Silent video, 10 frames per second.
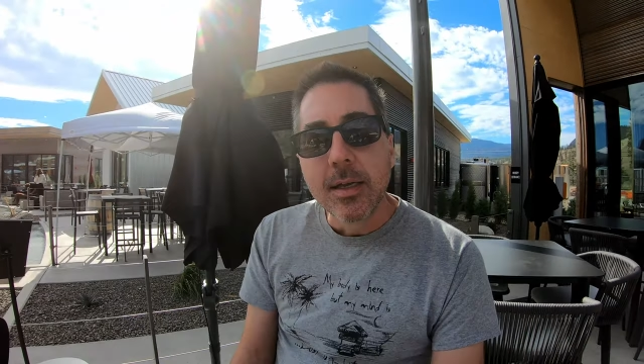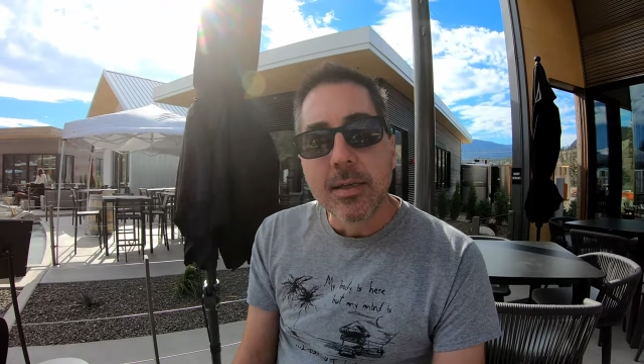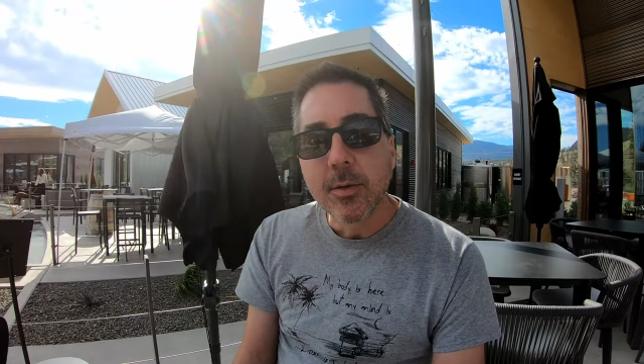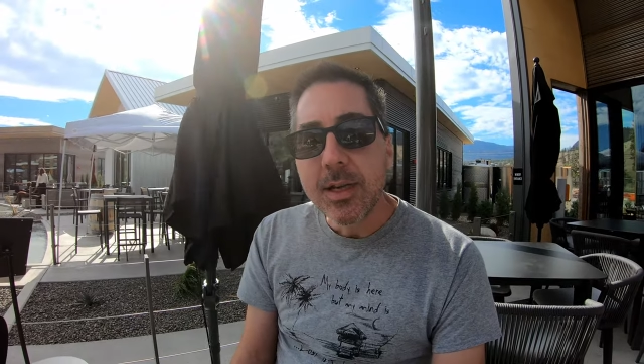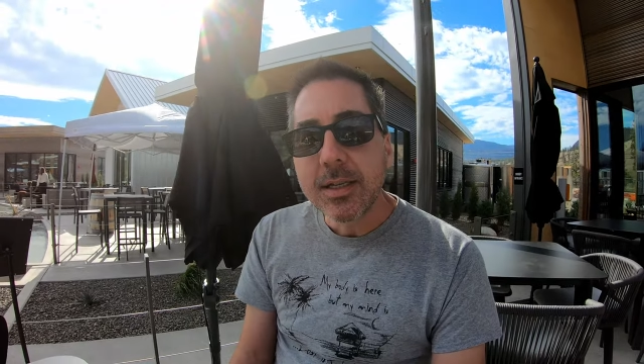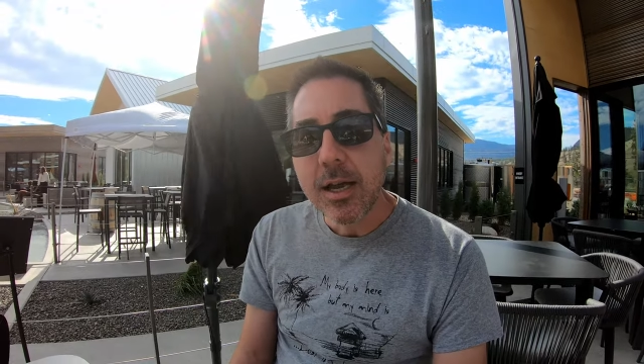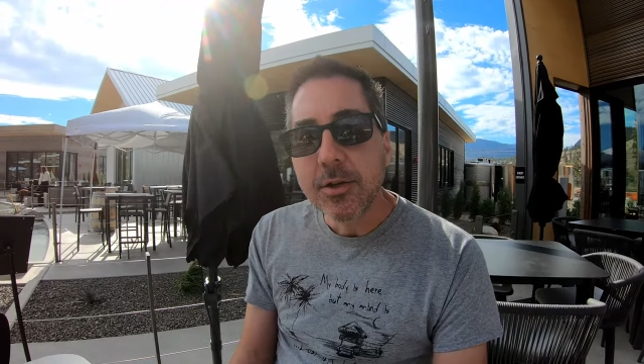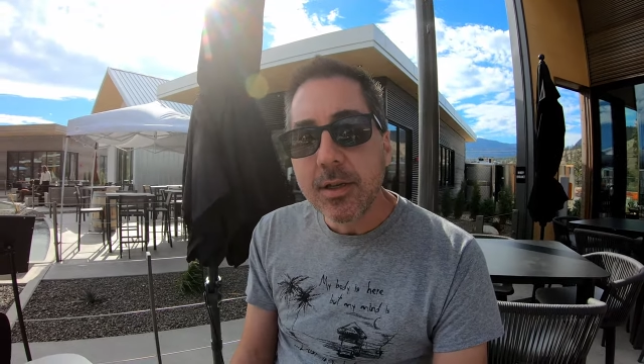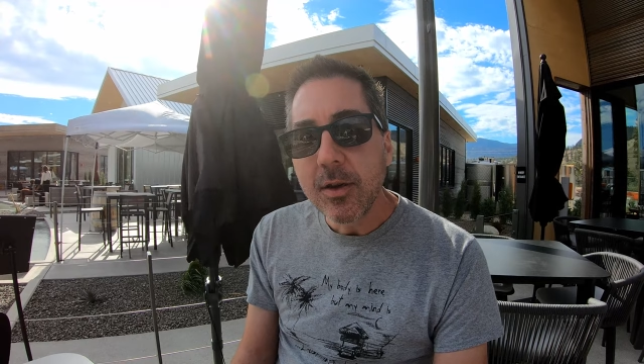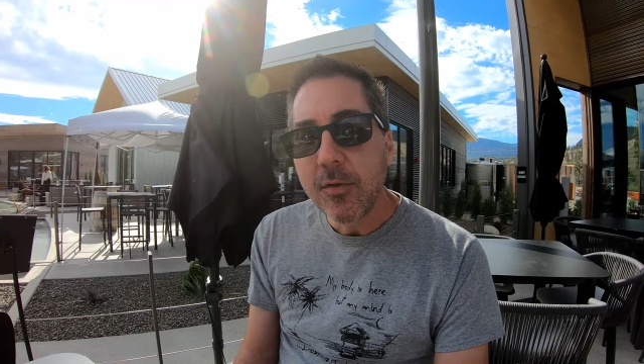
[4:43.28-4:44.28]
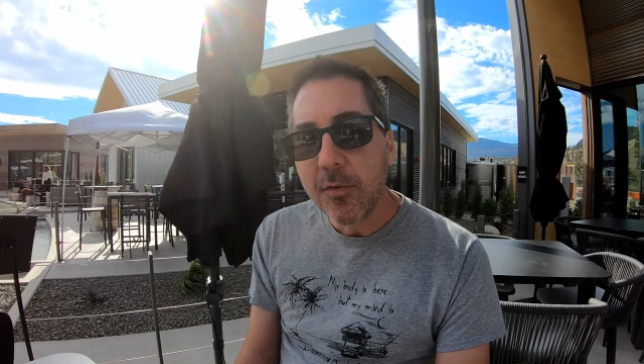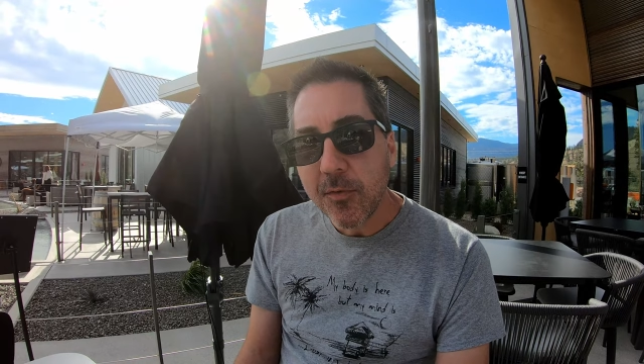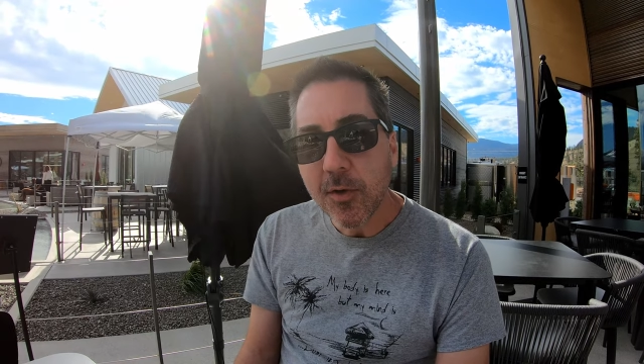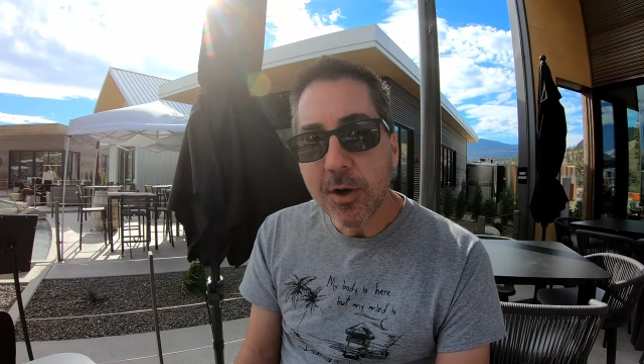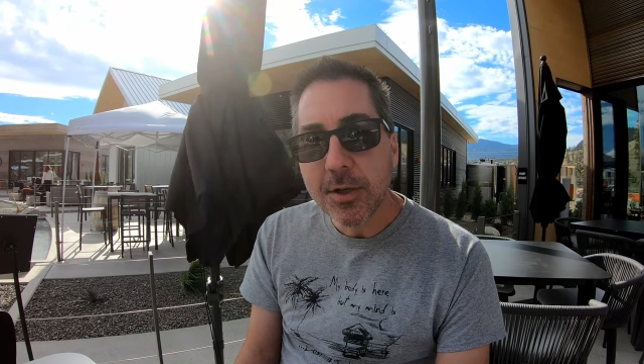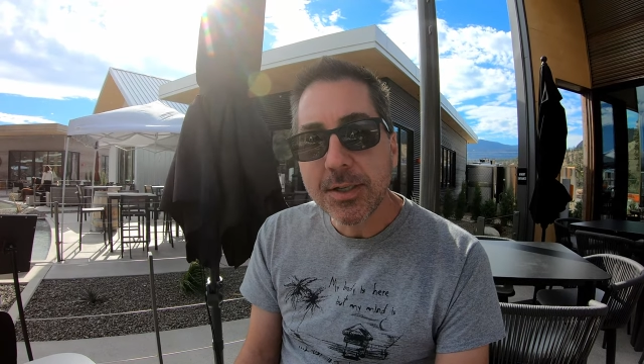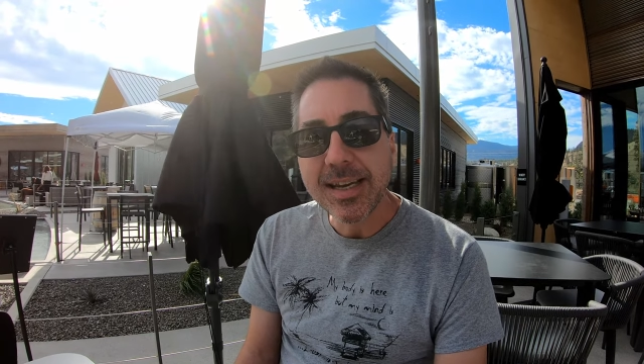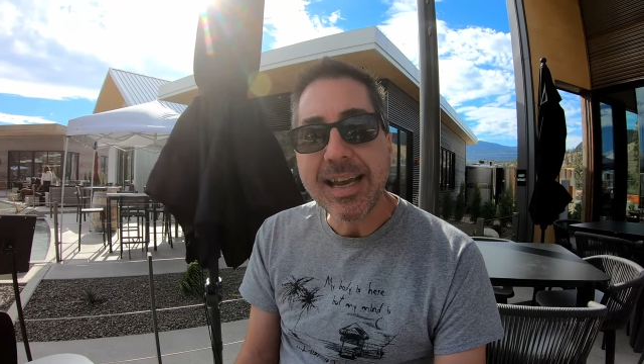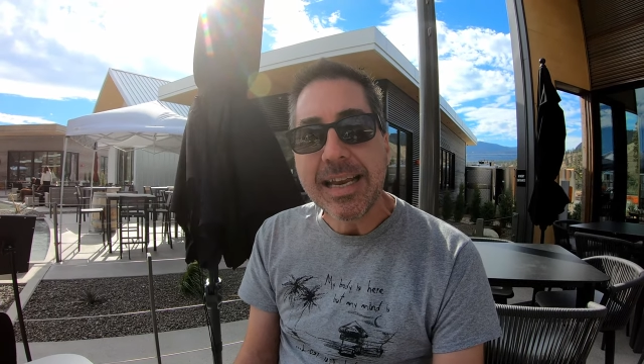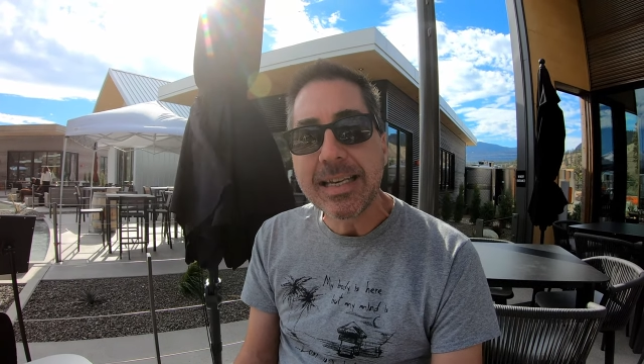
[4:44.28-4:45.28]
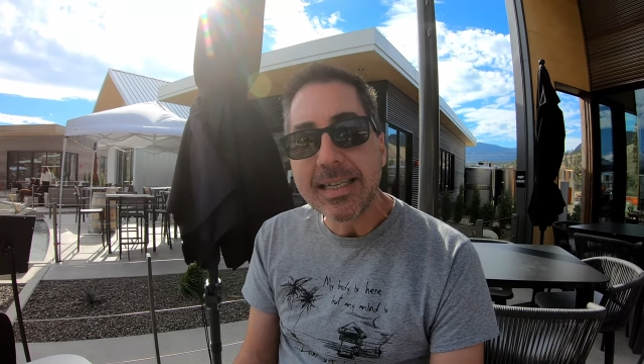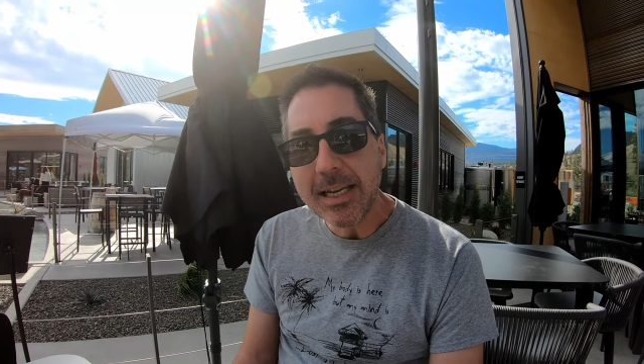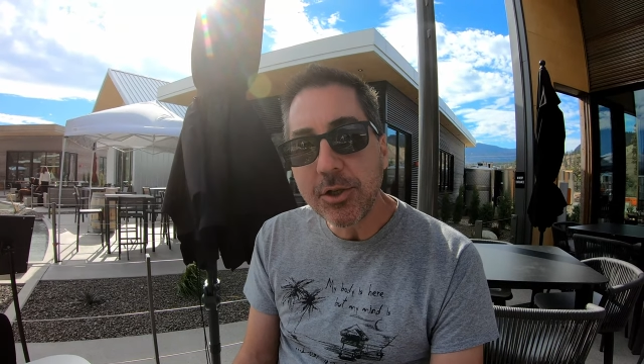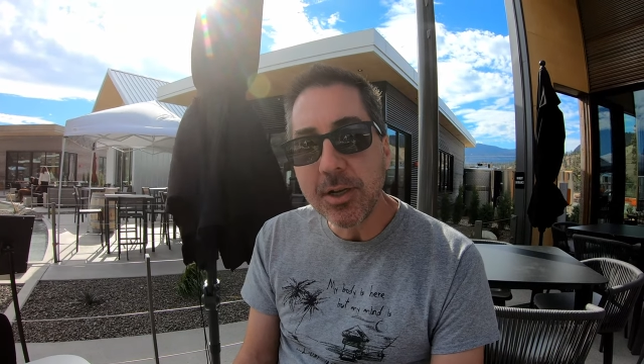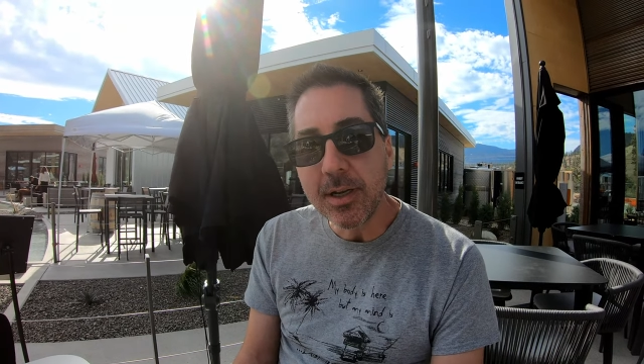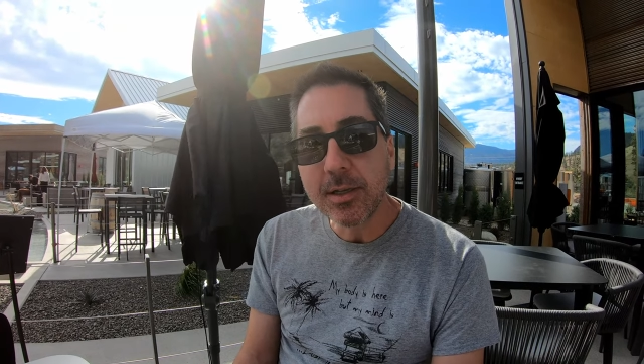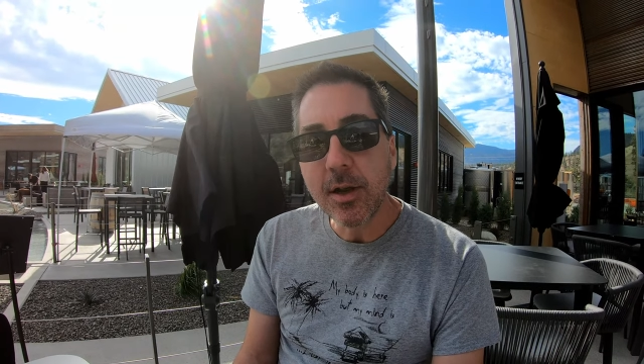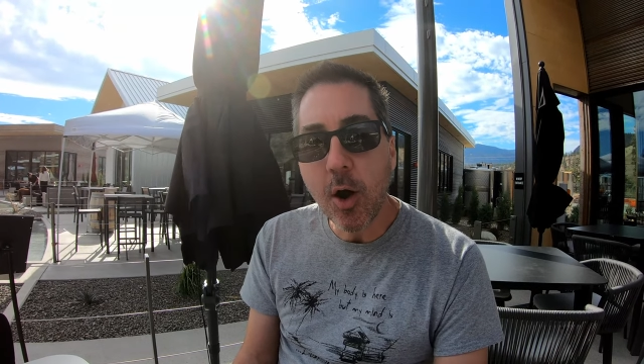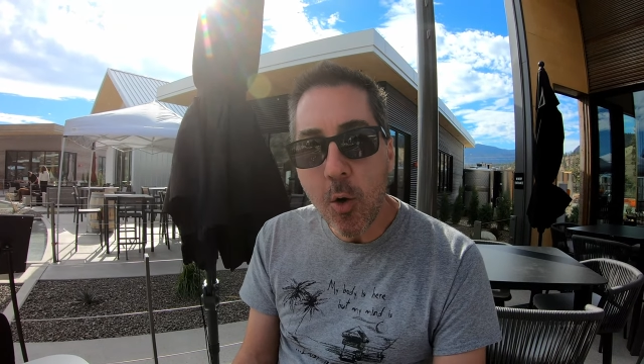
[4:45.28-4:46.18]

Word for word: So it is actually the first indigenous